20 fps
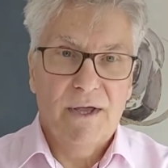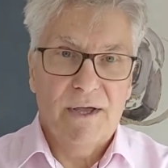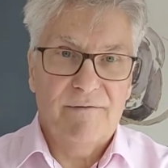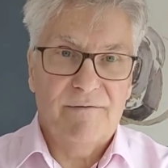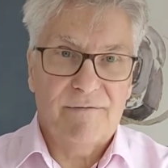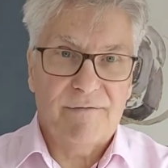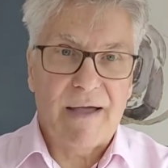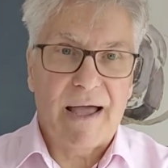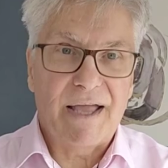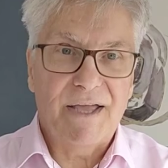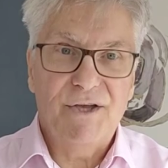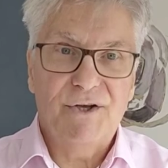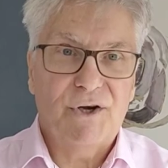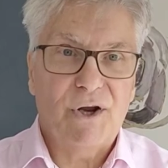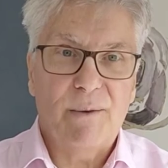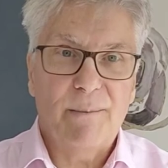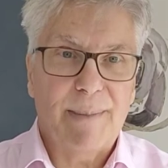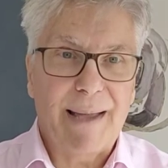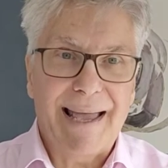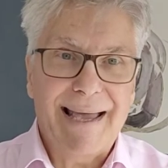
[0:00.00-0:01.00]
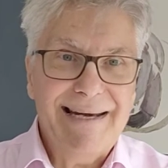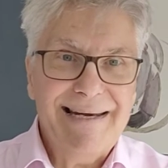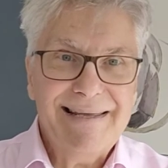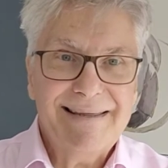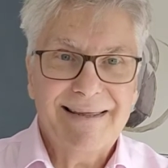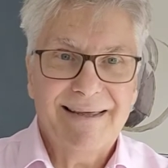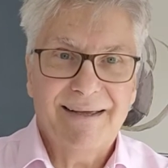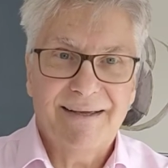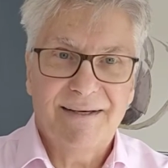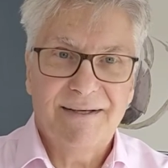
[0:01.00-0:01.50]
In fact, you don't pay
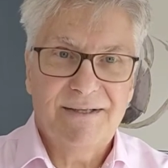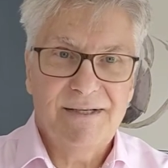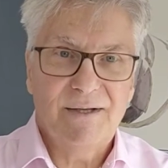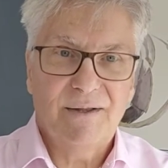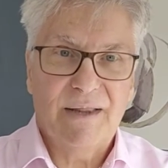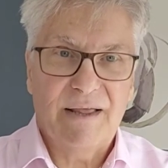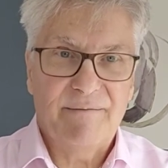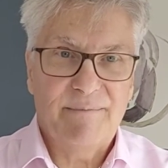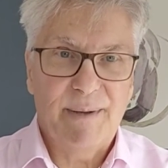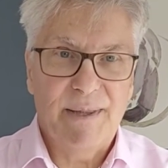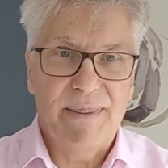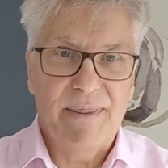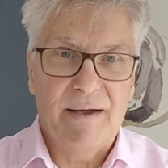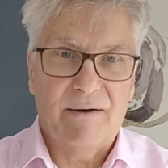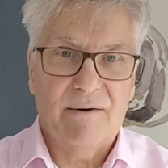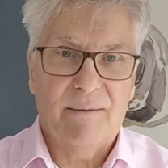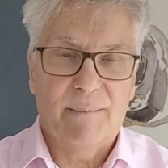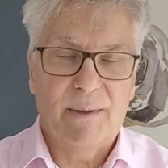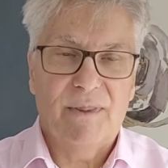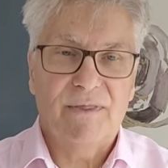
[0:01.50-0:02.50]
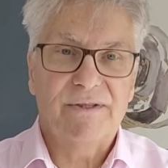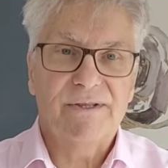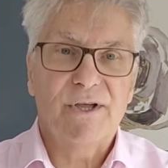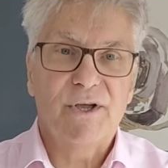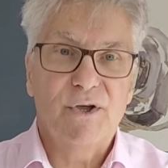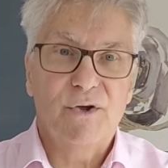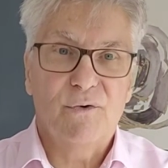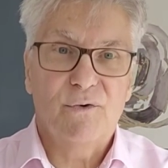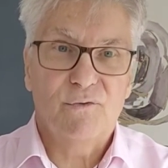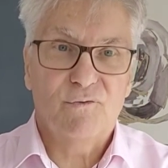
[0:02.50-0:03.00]
anything until they've been there a month. So
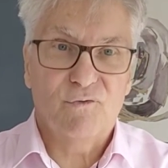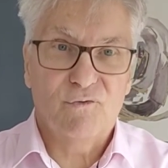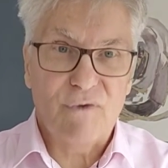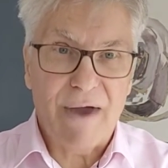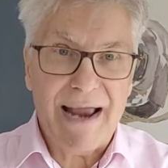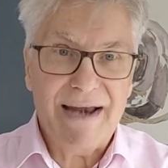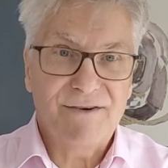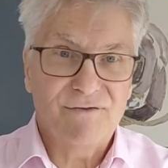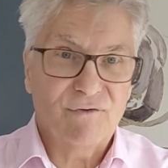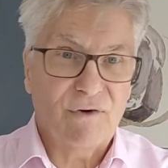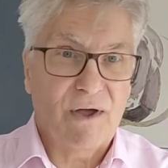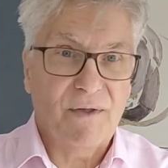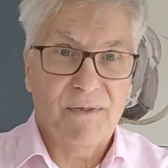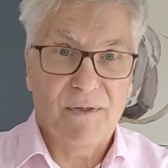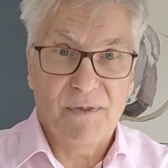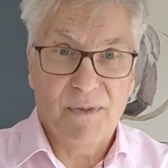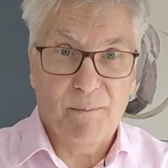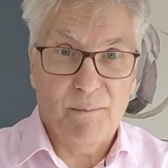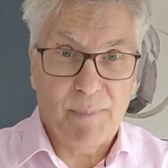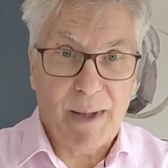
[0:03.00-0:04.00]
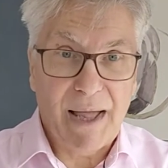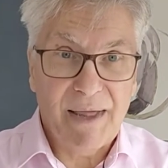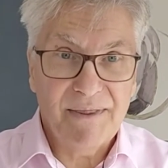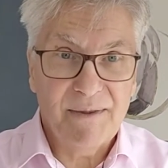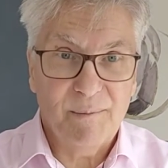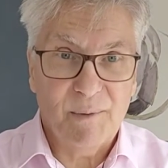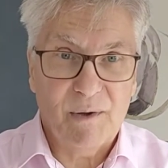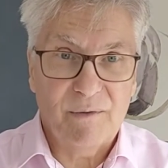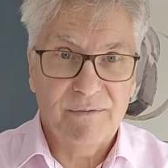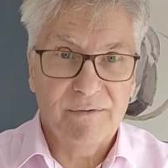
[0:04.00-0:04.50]
you rent rather than buy
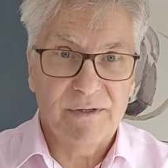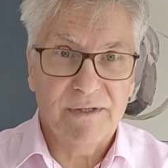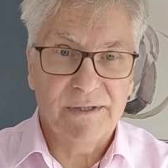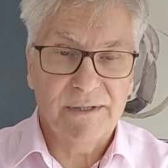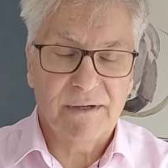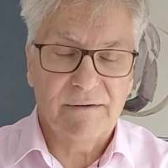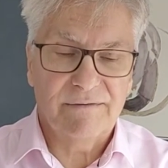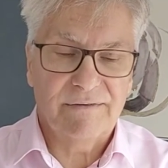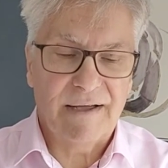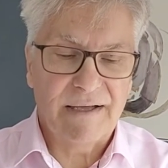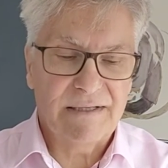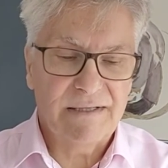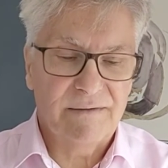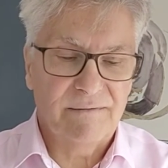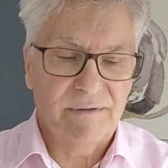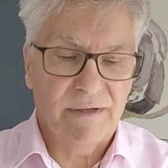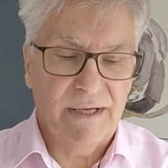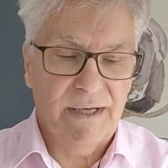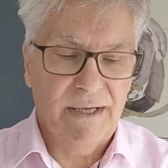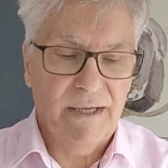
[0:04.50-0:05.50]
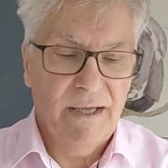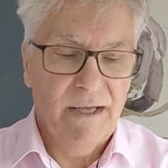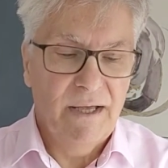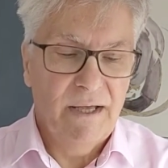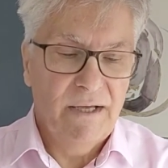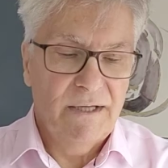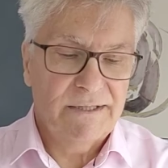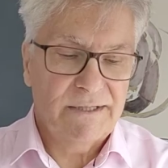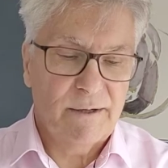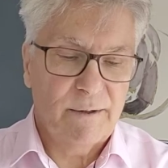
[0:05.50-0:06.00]
them off us, effectively.
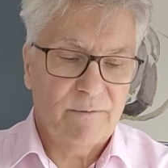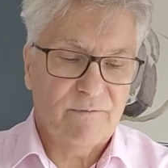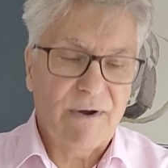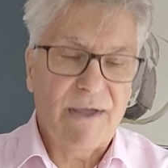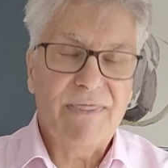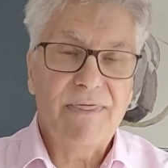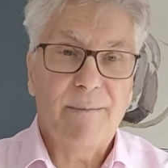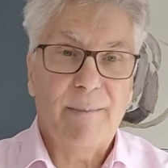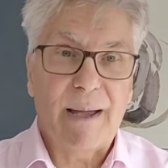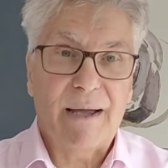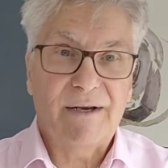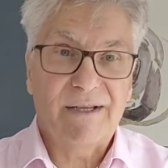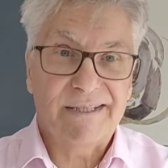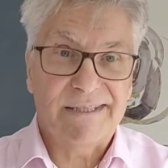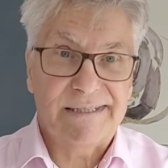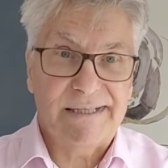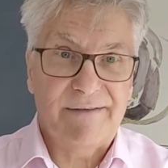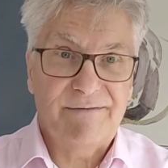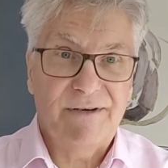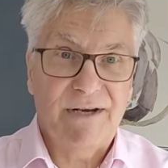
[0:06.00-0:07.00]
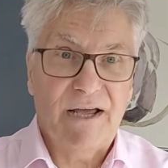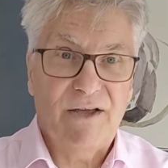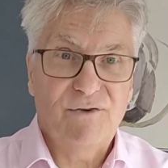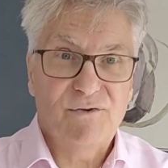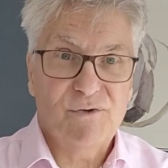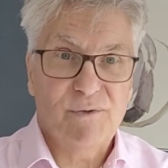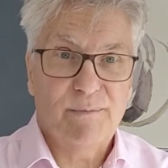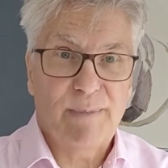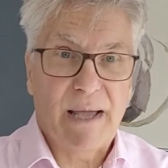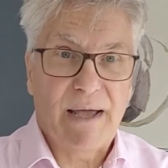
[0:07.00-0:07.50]
So you rent them out at
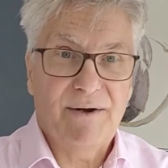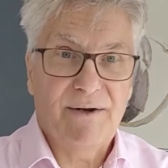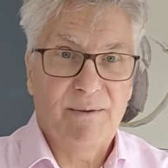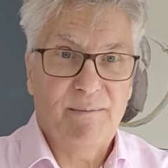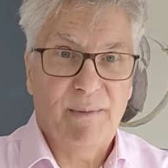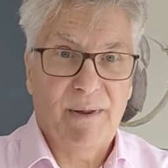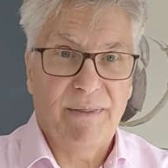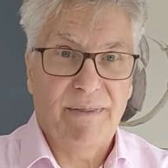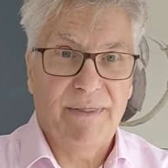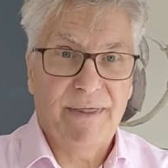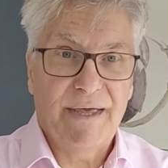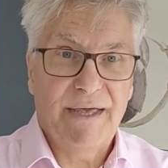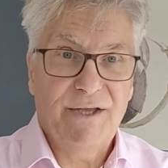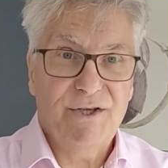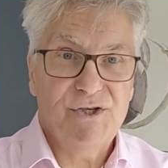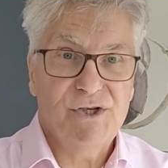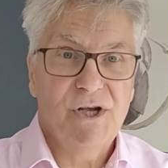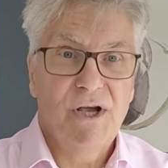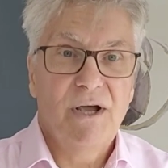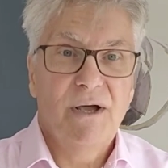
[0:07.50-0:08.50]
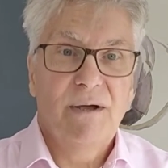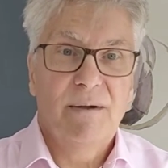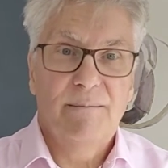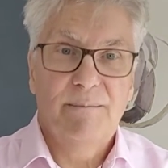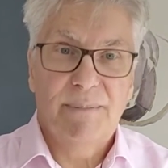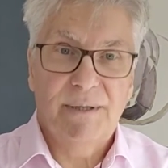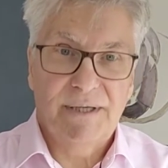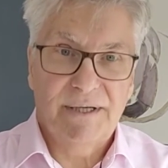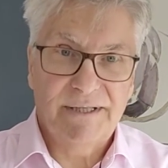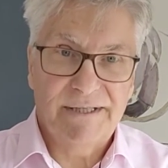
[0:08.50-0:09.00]
£700 a month each.
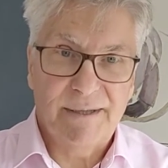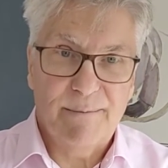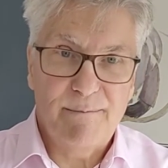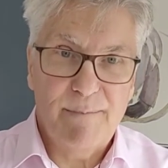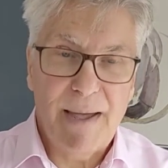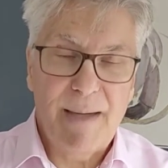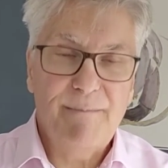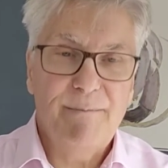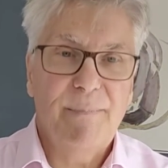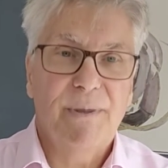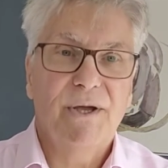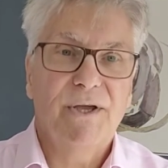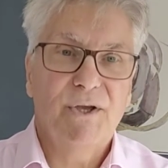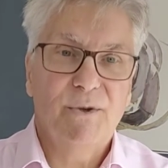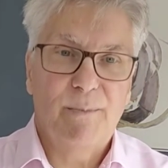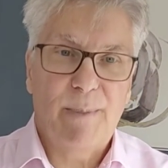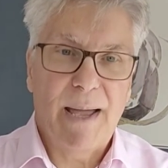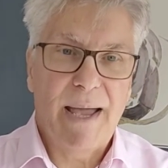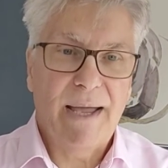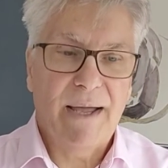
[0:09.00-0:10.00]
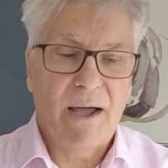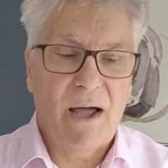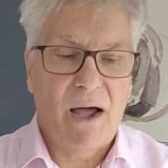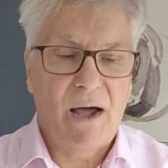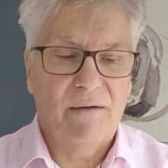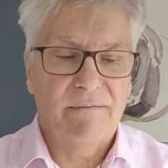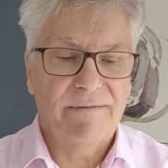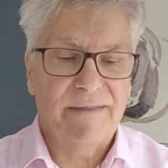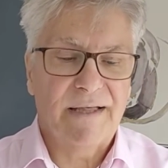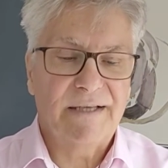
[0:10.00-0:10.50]
But as a member, you're paying
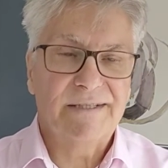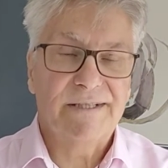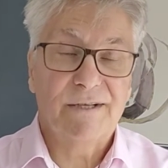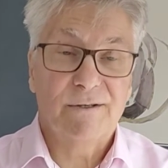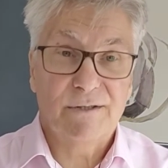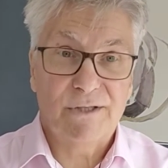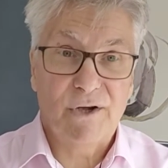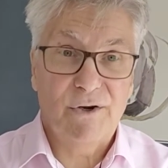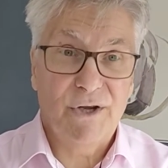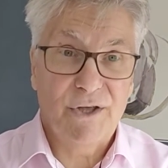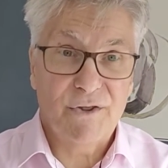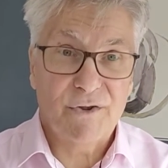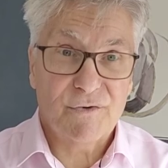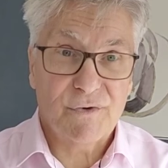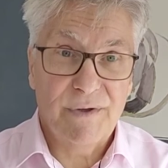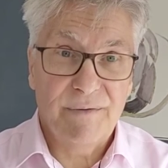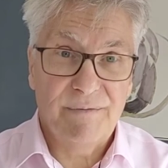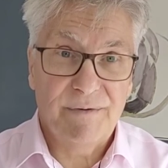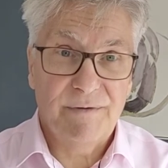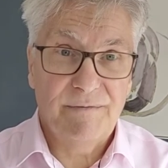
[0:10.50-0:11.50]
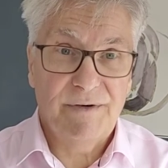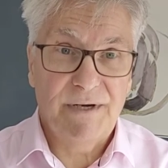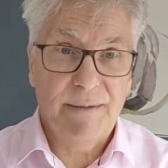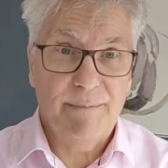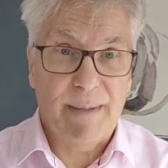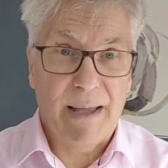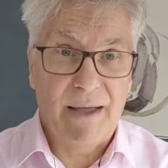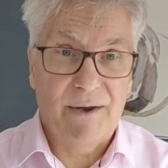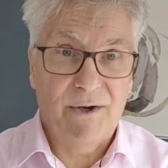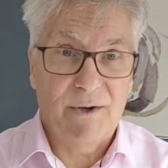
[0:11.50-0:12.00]
half that, so it's only
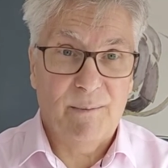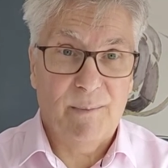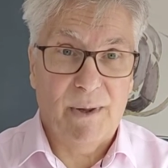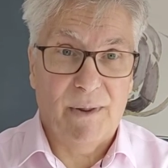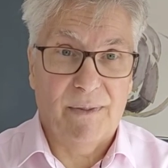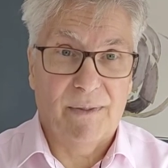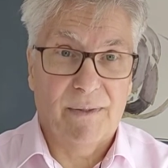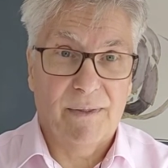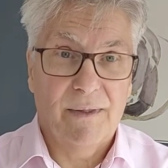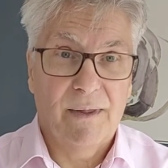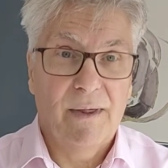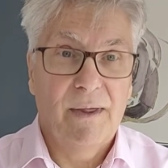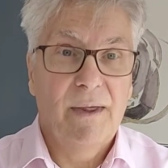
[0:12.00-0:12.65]
£350 a month.